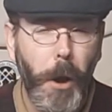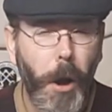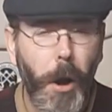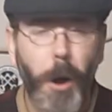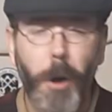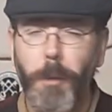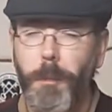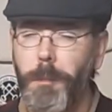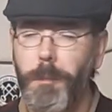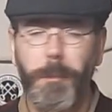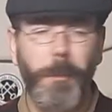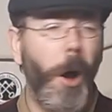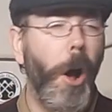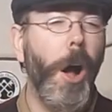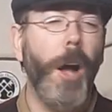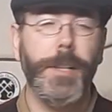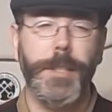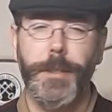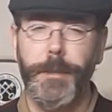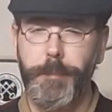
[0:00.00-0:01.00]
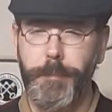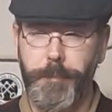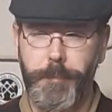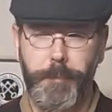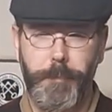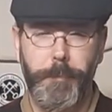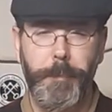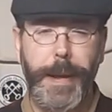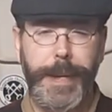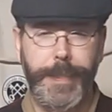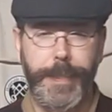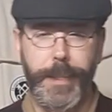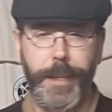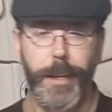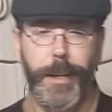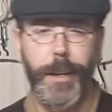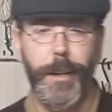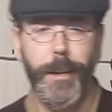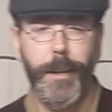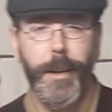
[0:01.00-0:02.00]
oh, awesome mess
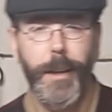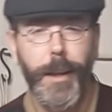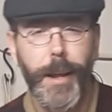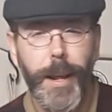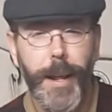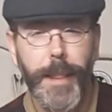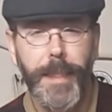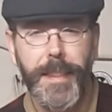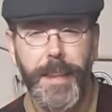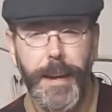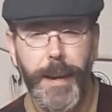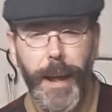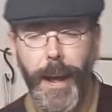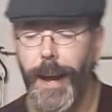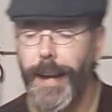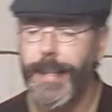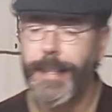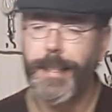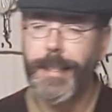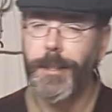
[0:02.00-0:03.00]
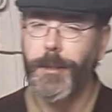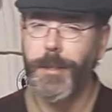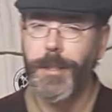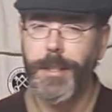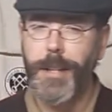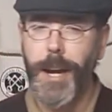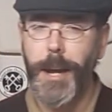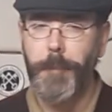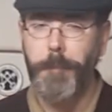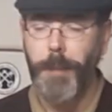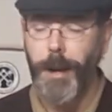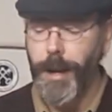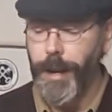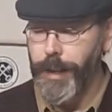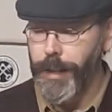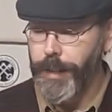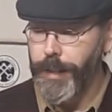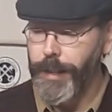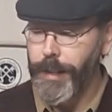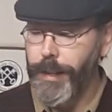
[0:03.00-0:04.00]
kit that I still stand
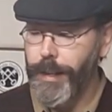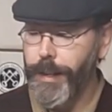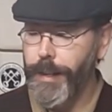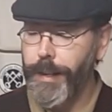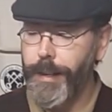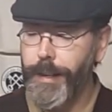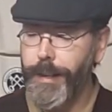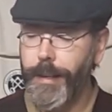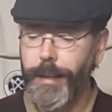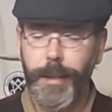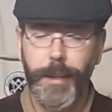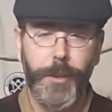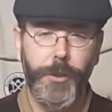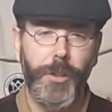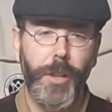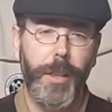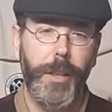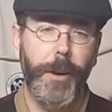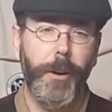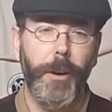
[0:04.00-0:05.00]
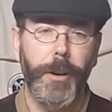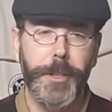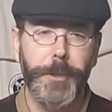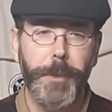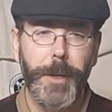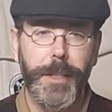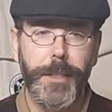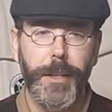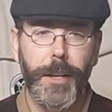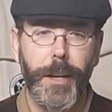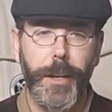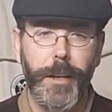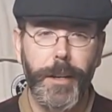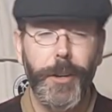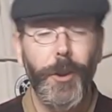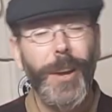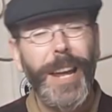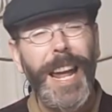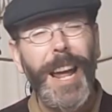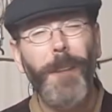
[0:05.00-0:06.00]
by is the Theroz mess kit.
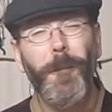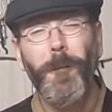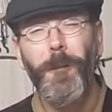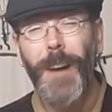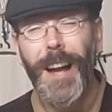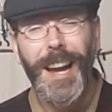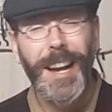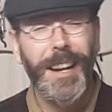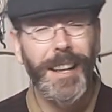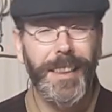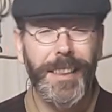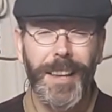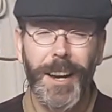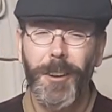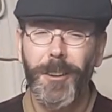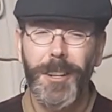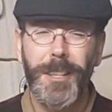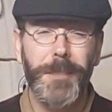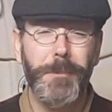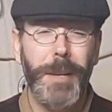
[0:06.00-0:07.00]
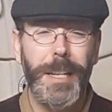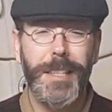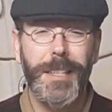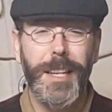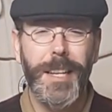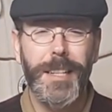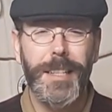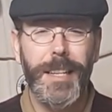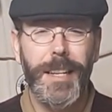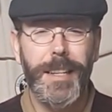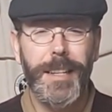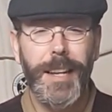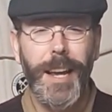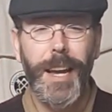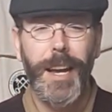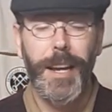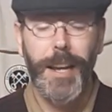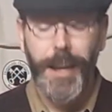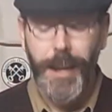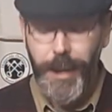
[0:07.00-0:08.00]
You can't find a Theroz mess kit
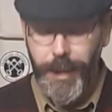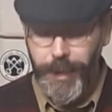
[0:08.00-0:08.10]
today.